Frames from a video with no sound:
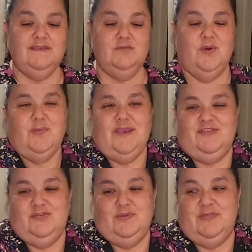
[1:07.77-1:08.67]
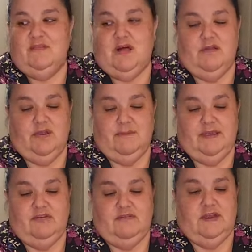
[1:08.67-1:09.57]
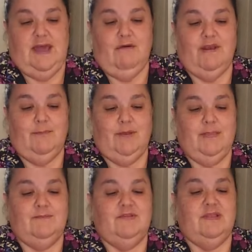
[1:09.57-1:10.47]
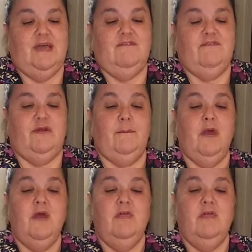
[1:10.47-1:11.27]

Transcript: what do I do with these coloring pages, and how can I bring them to life from